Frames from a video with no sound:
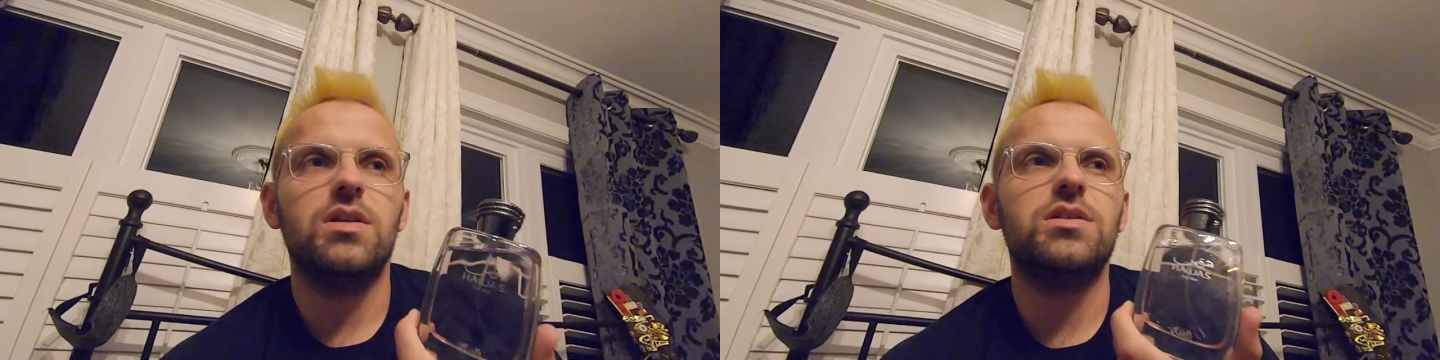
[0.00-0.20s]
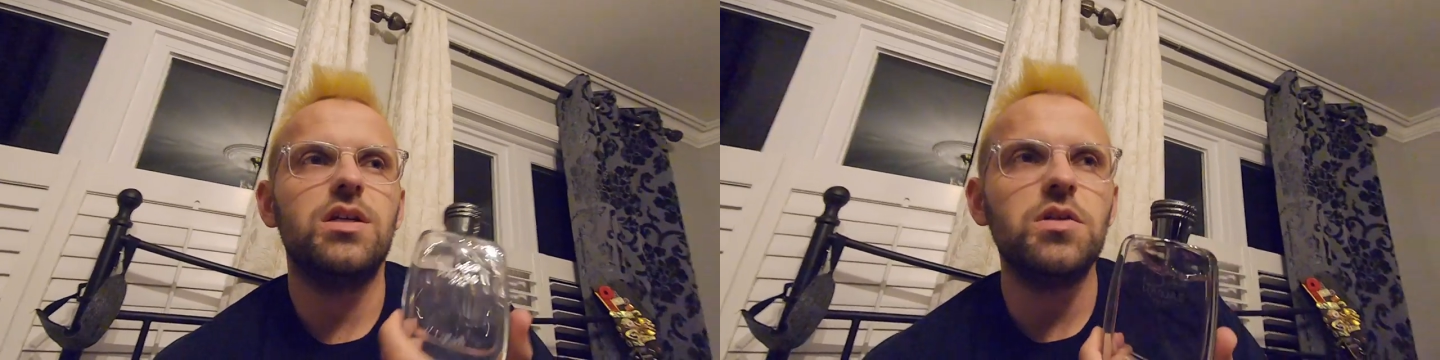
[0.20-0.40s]

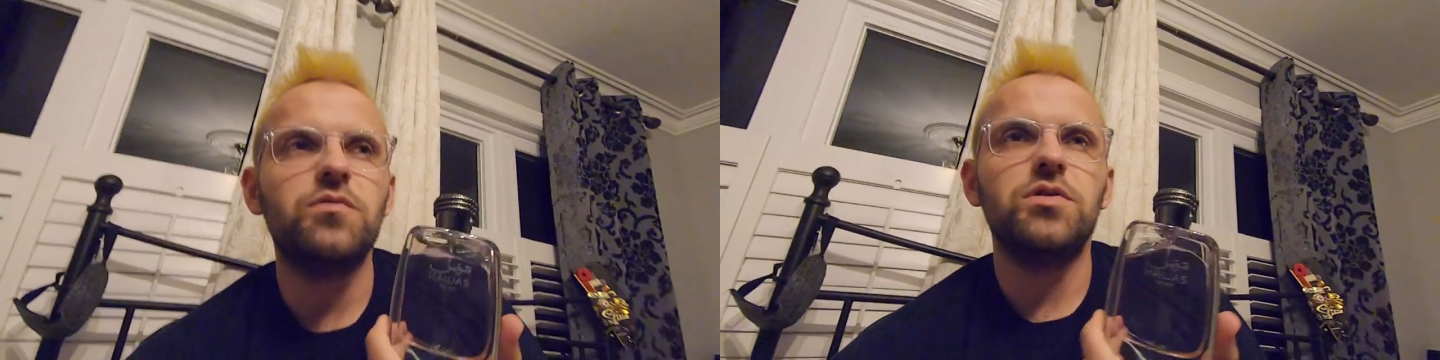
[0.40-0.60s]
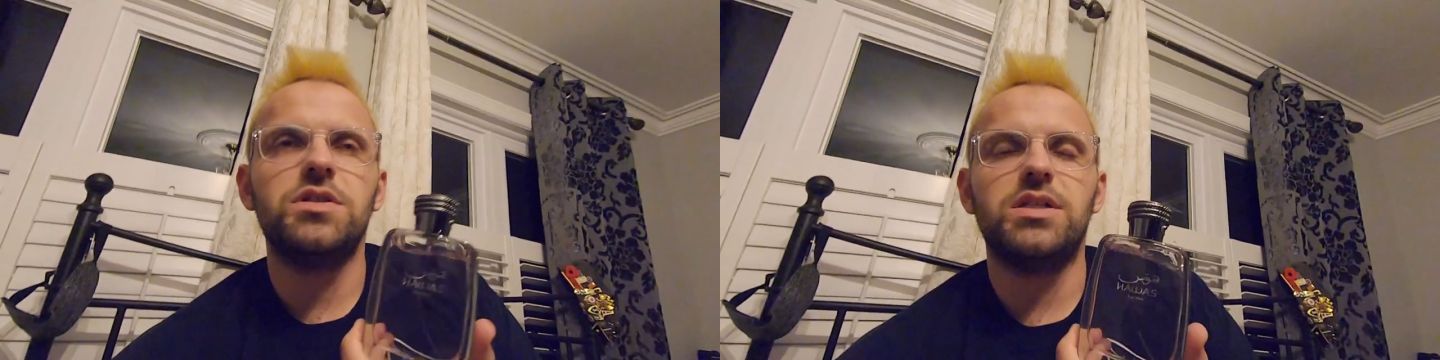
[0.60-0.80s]
Such a
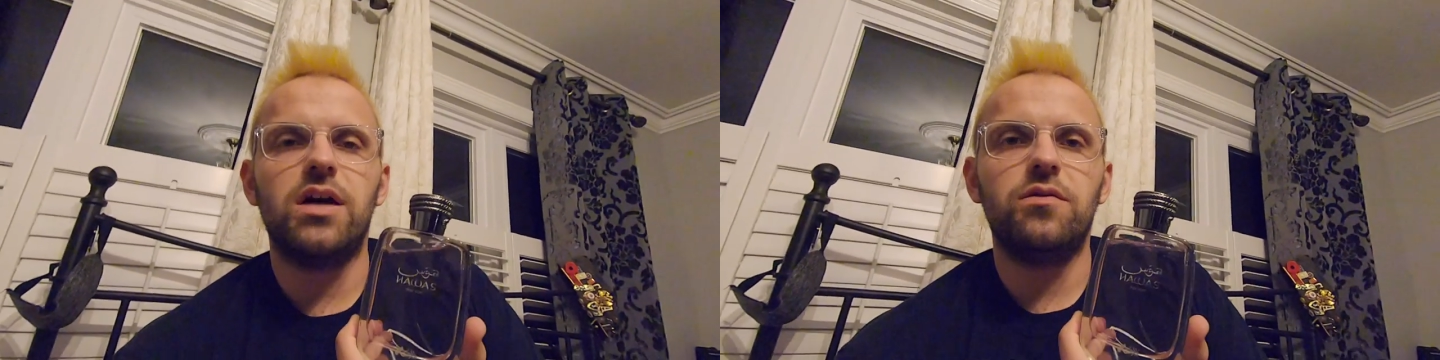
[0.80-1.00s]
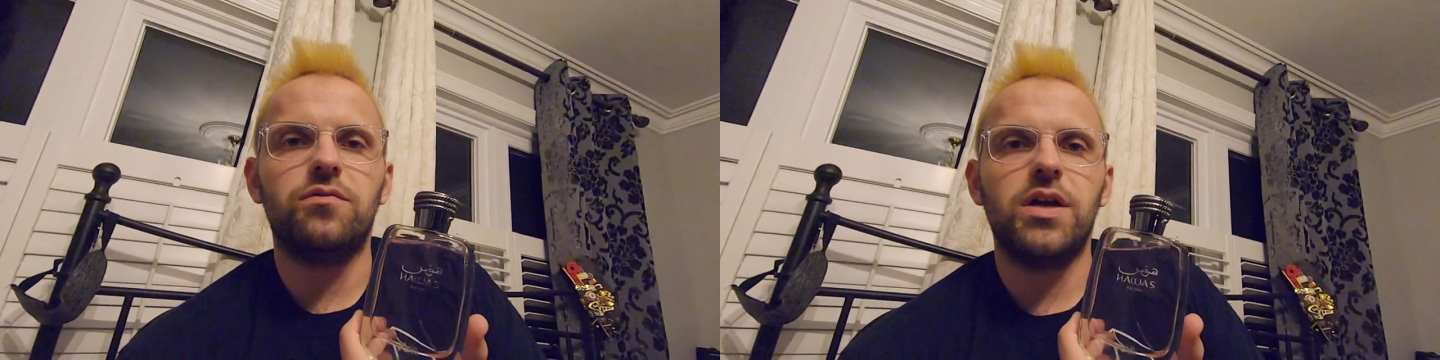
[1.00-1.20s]

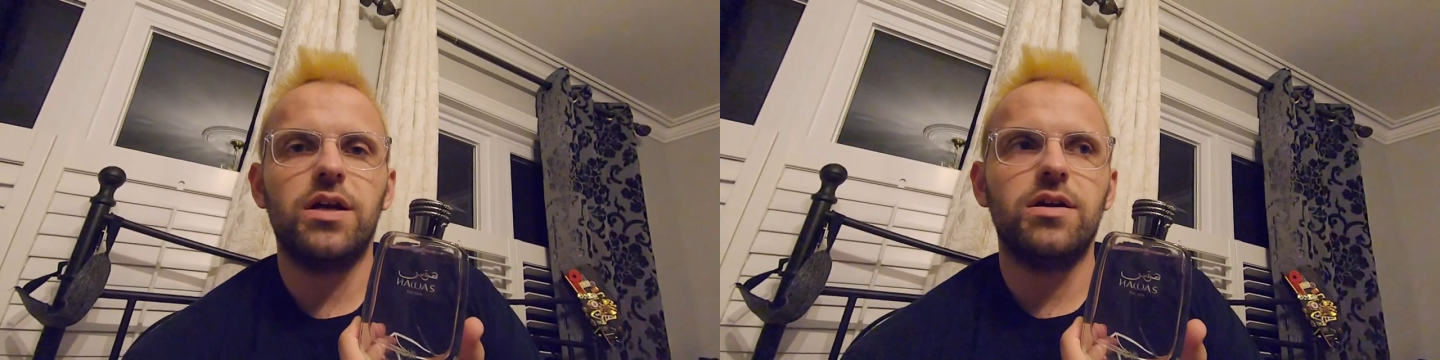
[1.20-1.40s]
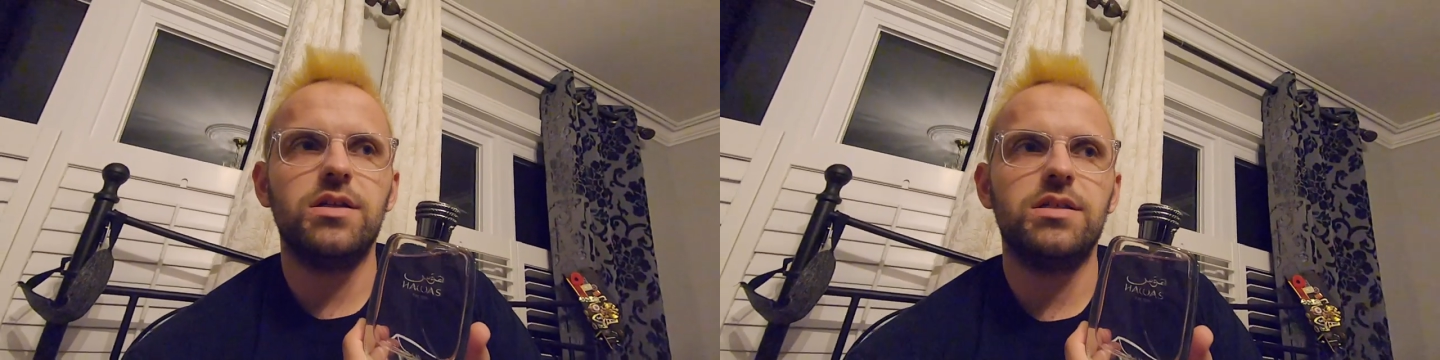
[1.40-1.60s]
versatile
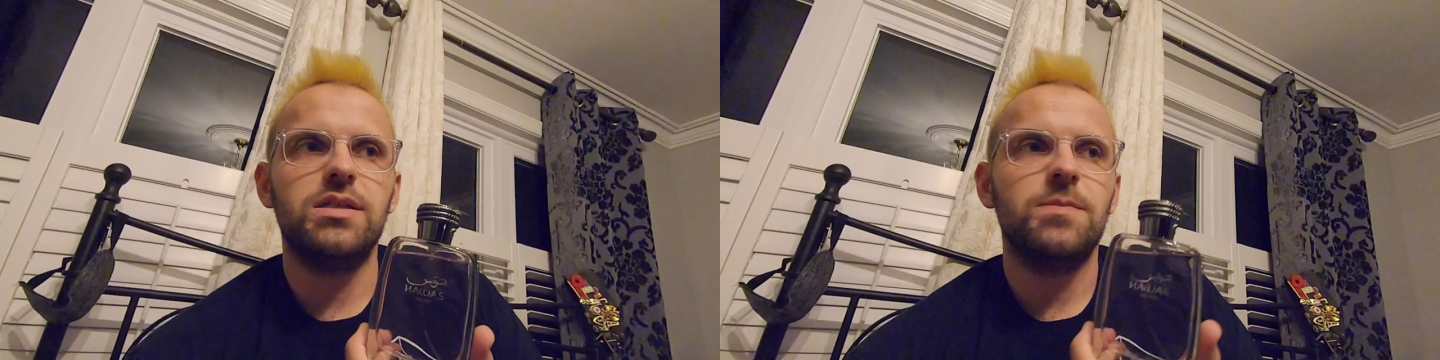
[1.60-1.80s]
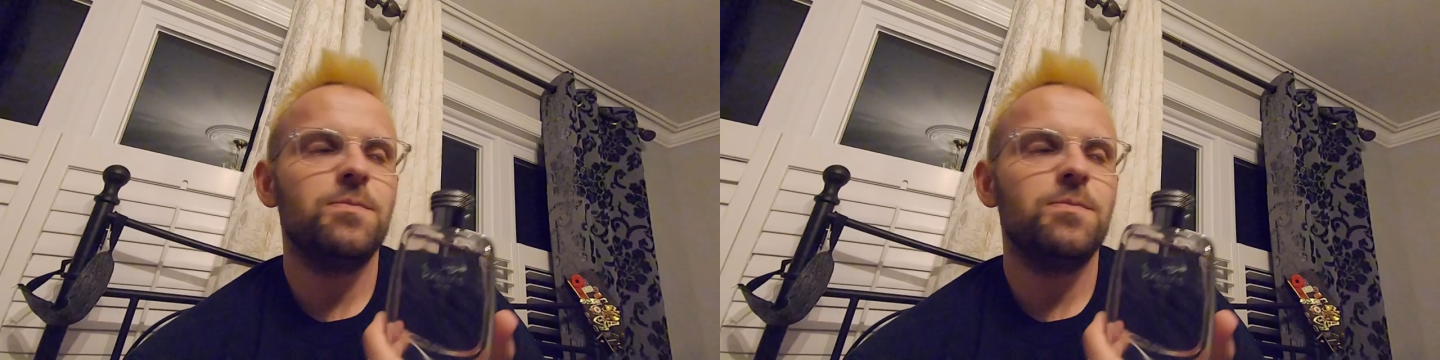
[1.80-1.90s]
fragrance.